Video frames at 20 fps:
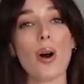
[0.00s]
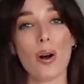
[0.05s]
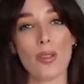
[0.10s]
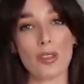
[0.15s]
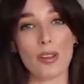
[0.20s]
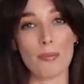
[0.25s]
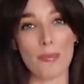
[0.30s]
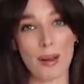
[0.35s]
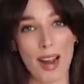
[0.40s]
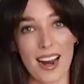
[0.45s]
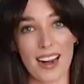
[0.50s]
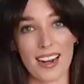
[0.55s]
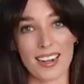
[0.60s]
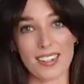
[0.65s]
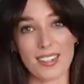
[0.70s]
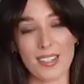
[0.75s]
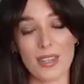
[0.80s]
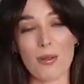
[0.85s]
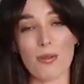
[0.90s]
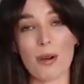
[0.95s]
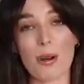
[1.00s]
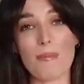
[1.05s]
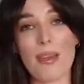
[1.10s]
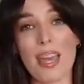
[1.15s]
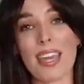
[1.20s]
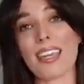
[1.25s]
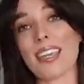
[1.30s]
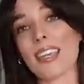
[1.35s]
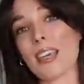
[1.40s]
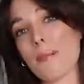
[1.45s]
other bars who were
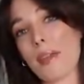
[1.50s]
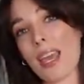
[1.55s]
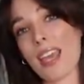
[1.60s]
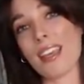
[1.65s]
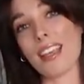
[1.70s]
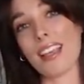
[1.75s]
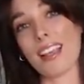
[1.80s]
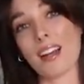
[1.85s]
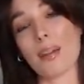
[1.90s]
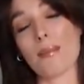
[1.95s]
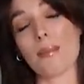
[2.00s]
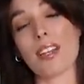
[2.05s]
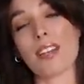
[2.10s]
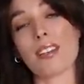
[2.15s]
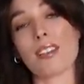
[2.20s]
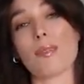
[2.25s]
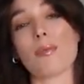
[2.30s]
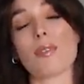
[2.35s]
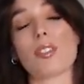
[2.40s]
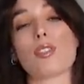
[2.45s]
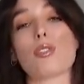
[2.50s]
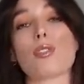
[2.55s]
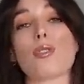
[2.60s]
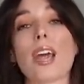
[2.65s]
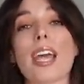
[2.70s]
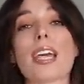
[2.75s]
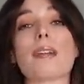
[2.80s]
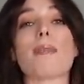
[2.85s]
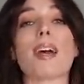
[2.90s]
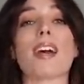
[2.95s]
making a painkiller because it was
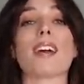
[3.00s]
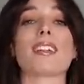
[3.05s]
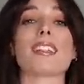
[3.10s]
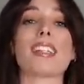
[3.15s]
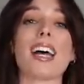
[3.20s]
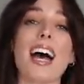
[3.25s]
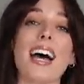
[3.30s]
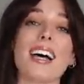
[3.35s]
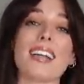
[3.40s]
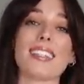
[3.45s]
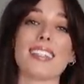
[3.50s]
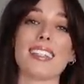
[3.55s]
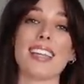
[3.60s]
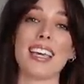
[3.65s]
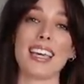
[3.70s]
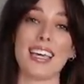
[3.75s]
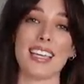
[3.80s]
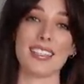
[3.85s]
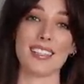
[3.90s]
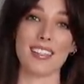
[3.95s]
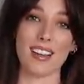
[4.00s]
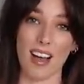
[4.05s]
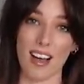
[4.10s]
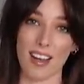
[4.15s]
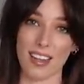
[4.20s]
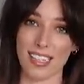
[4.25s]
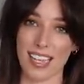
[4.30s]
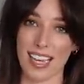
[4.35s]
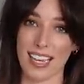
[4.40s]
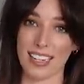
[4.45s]
trademarked as his
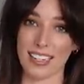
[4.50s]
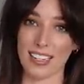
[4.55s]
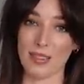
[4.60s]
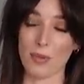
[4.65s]
cocktail,